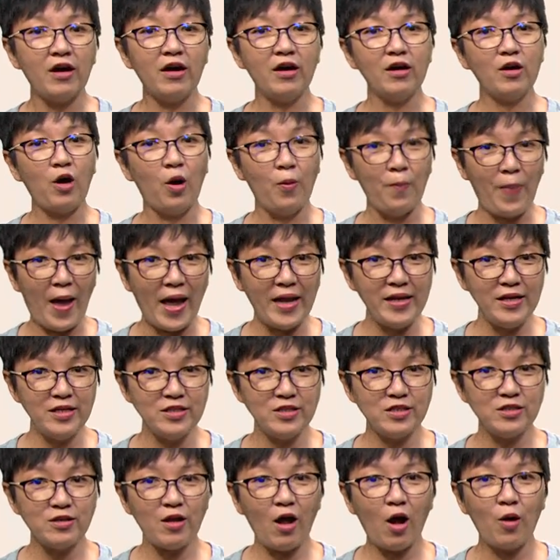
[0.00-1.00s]
companion
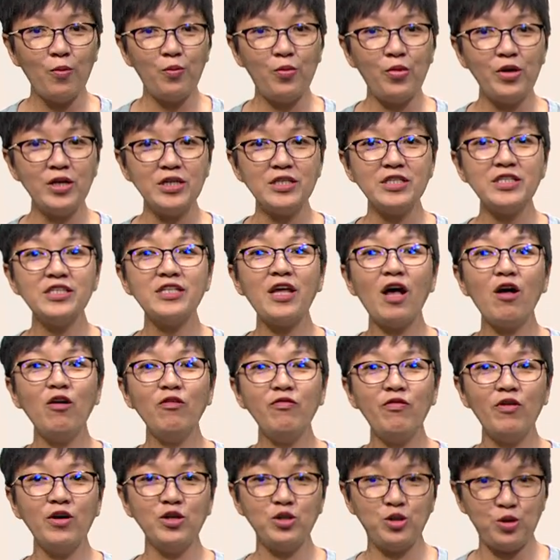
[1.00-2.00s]
star brings
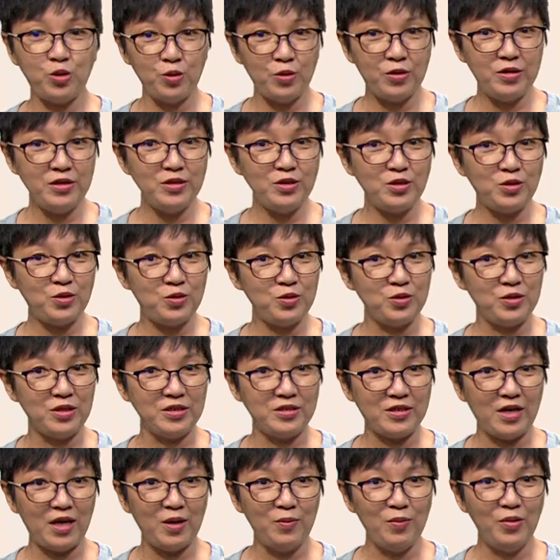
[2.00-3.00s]
self-assurance to the
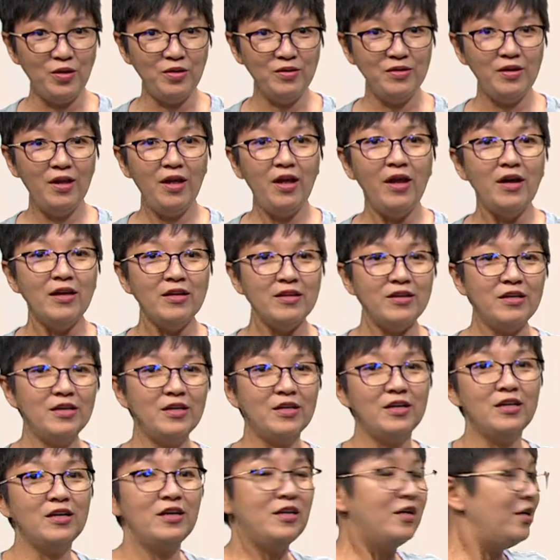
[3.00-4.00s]
table.
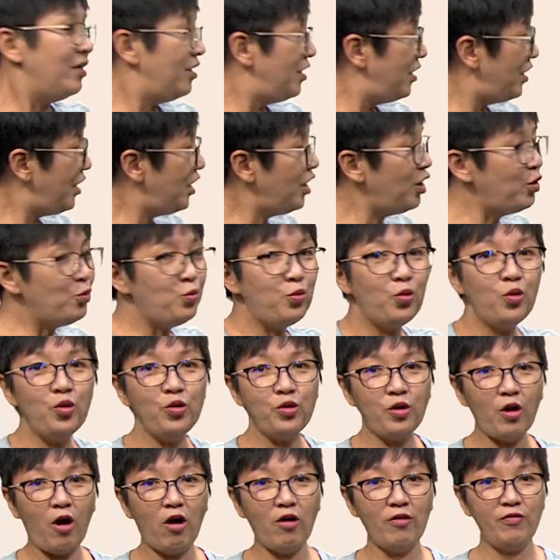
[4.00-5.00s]
The Yi Wu
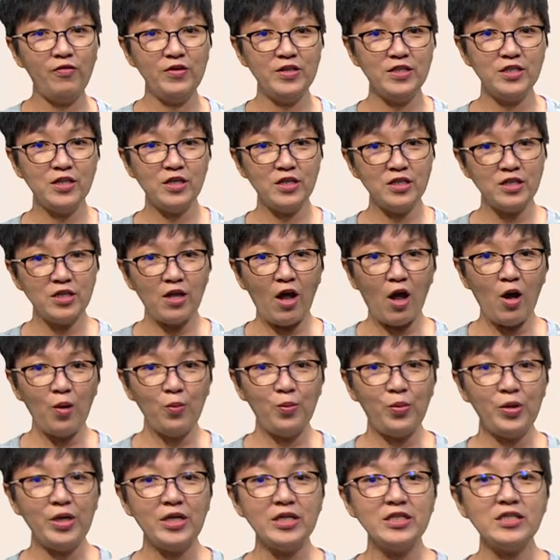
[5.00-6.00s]
officer star
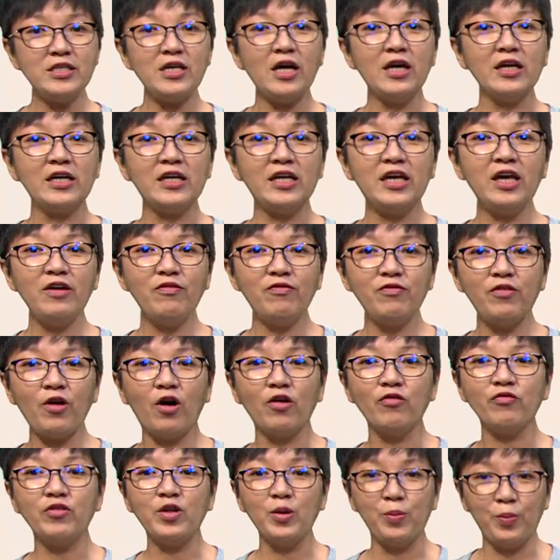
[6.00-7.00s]
brings a gift
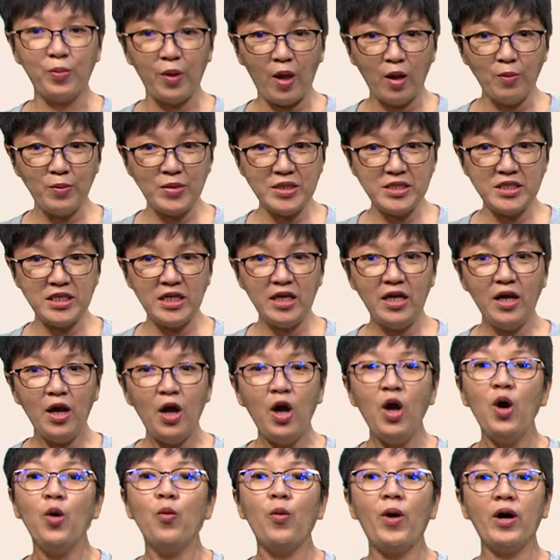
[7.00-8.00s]
of diplomacy,
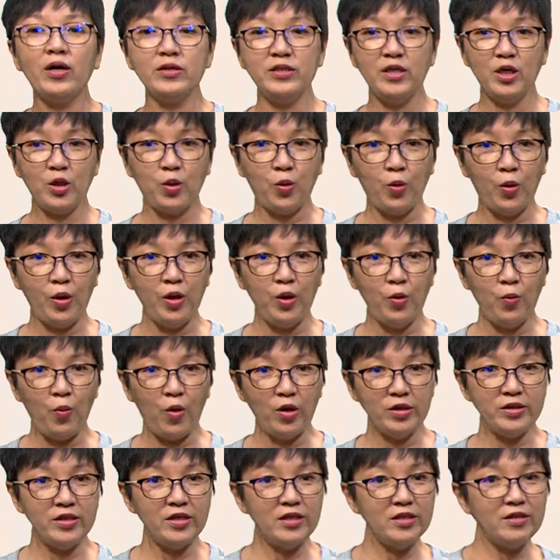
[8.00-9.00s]
while the Kui
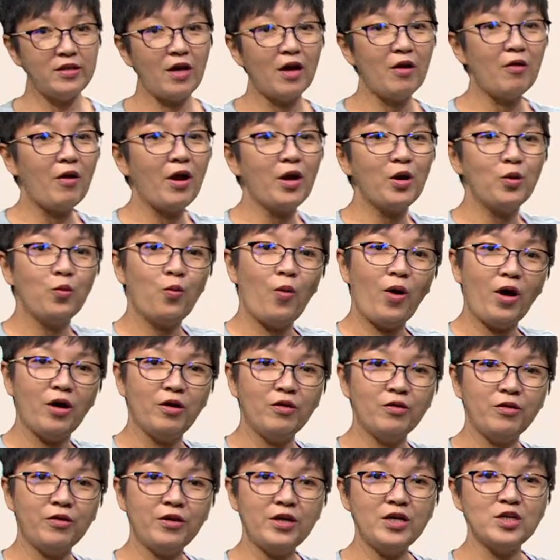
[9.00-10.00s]
Water direct
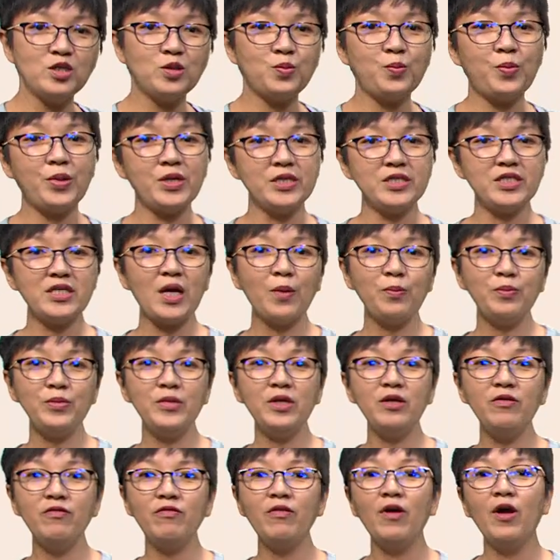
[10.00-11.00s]
wealth is
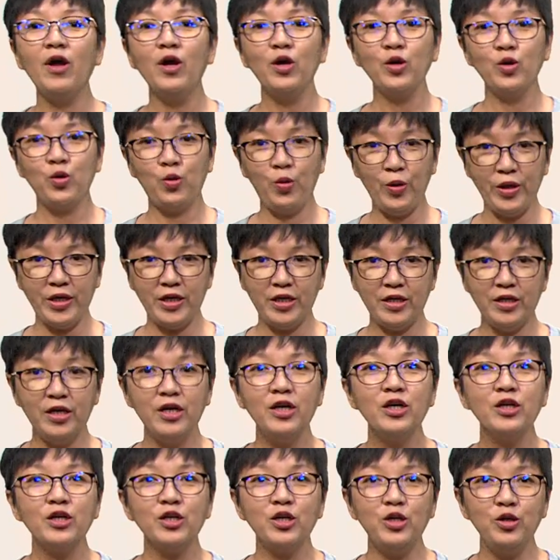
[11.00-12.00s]
perceptive, quick,
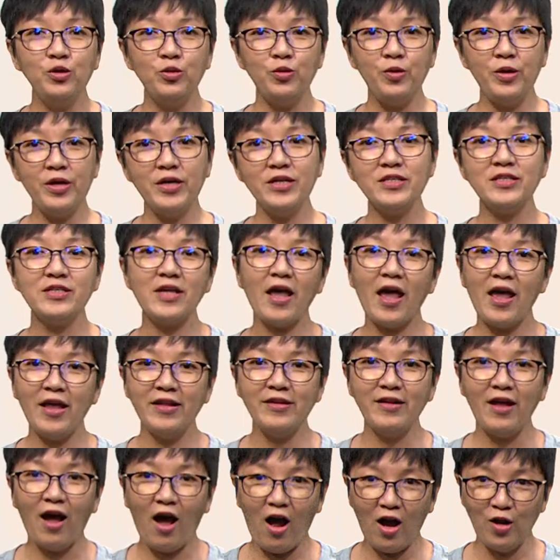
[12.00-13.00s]
curious,
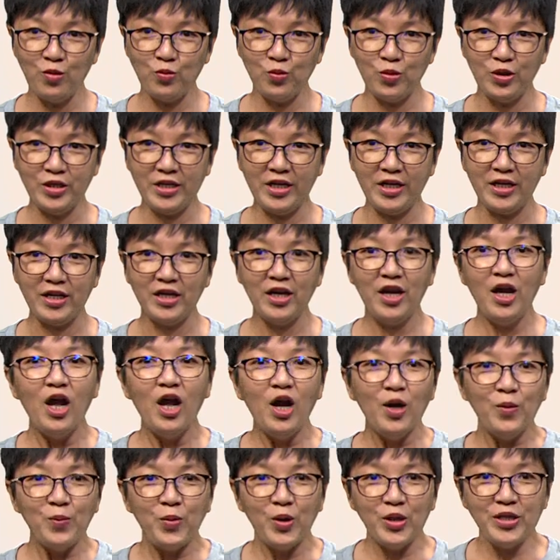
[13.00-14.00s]
and hardworking.
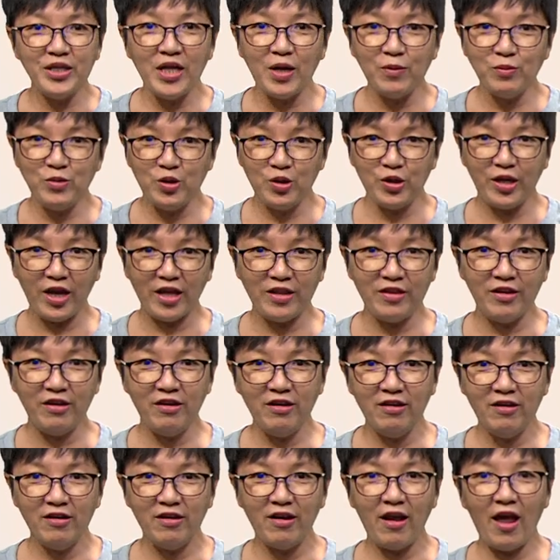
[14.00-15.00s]
Put them together,
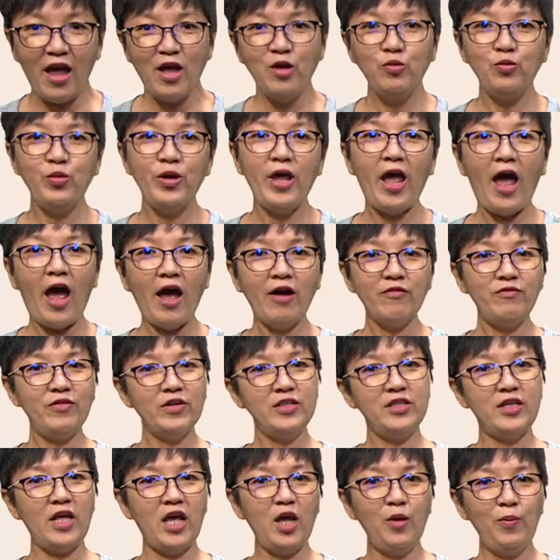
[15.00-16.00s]
and we have a
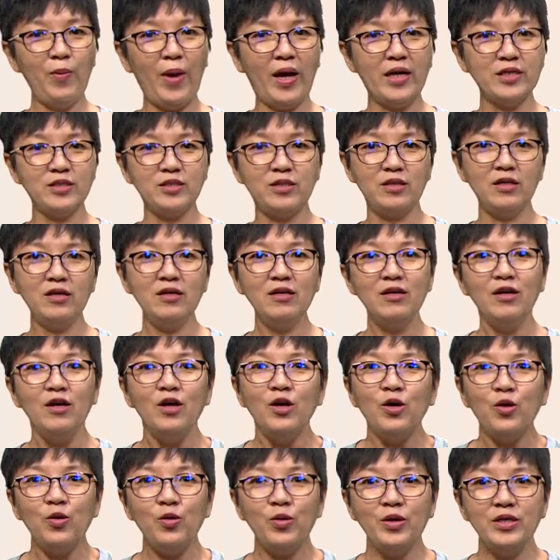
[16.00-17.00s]
day master
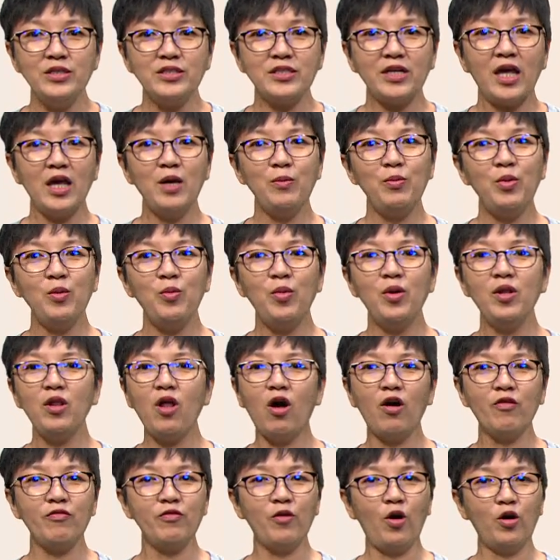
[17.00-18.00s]
who is capable
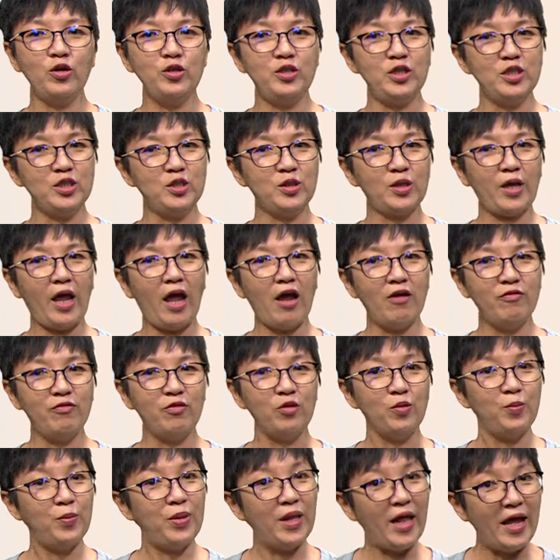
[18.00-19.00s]
of not just careful
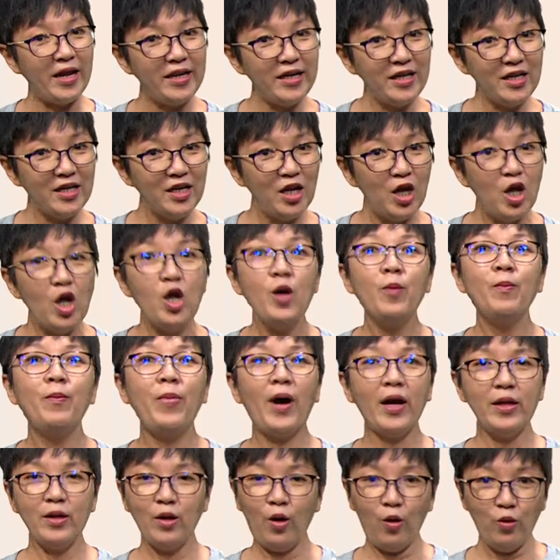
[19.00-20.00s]
planning,
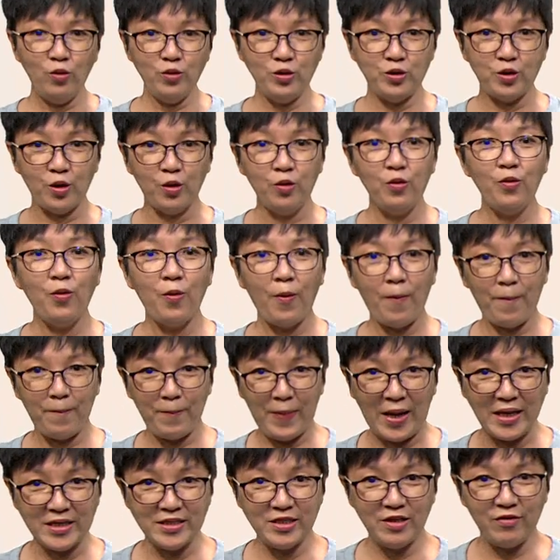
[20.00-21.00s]
but also
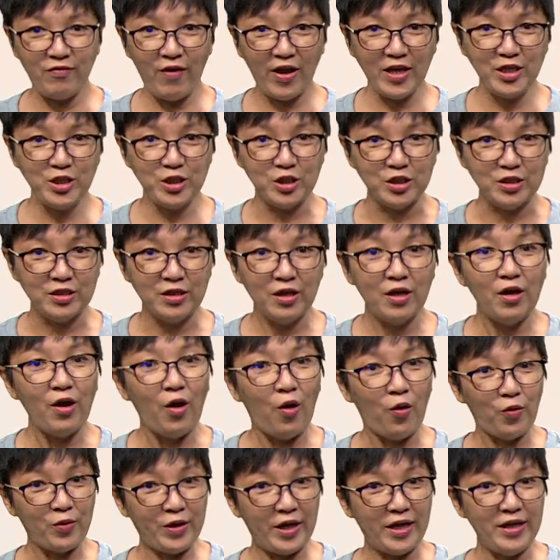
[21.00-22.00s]
massive action.
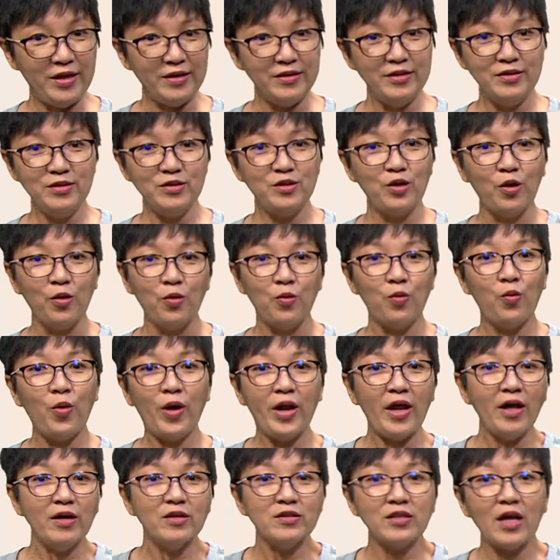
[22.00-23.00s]
Okay, so what
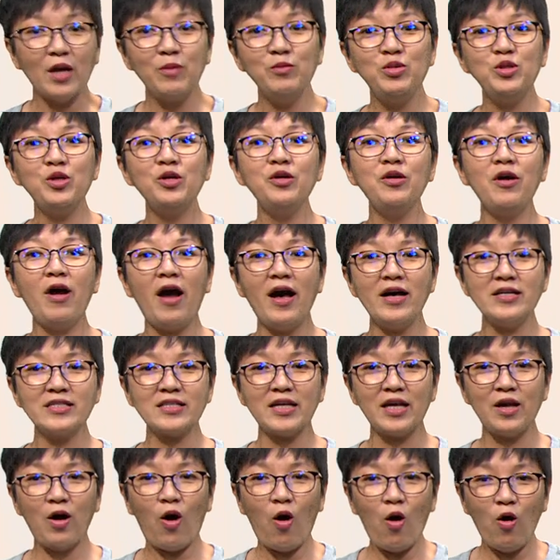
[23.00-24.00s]
else? I'm sure you're
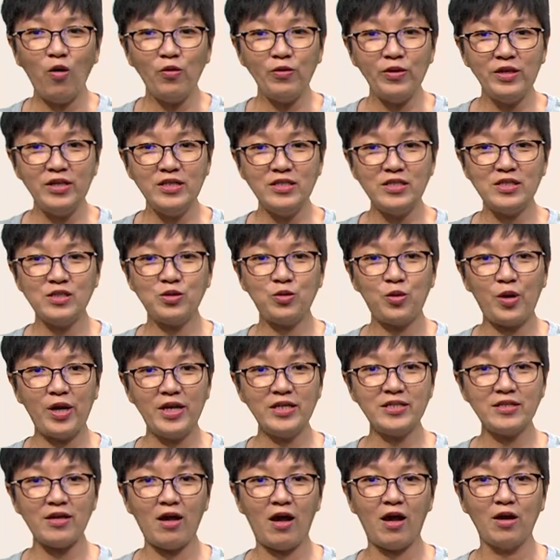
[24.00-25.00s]
asking, all these
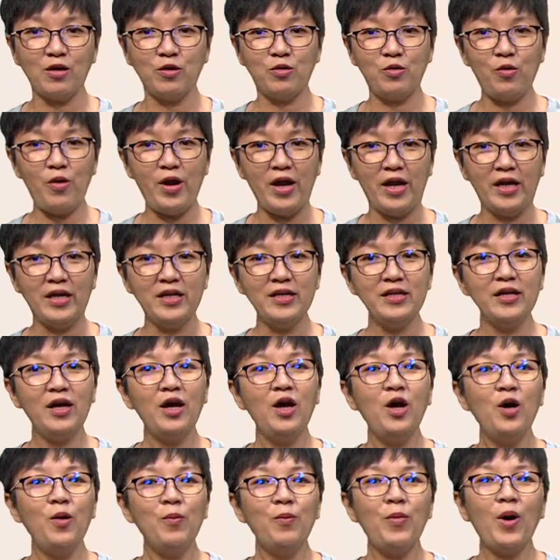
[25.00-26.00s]
traits are great,
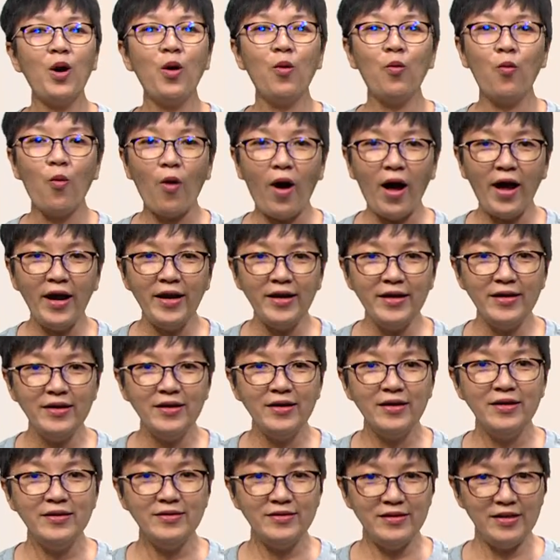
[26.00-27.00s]
but why
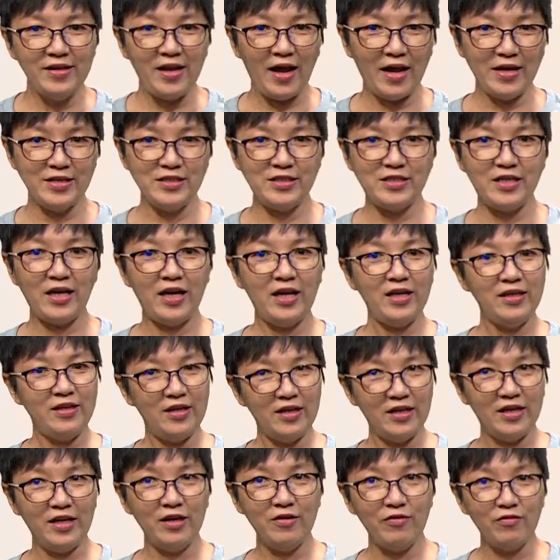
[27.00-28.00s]
did I say the
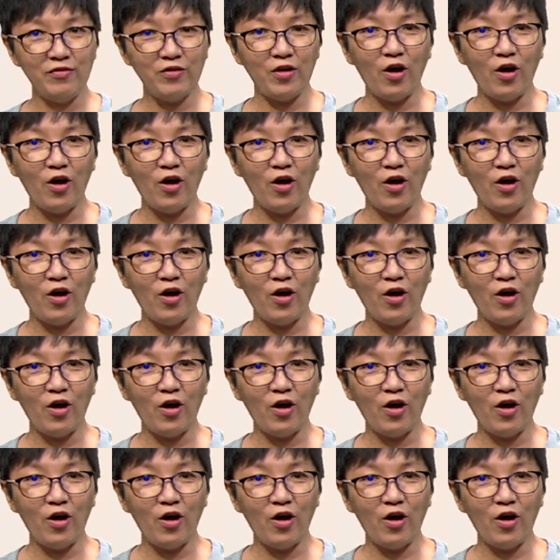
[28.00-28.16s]
gift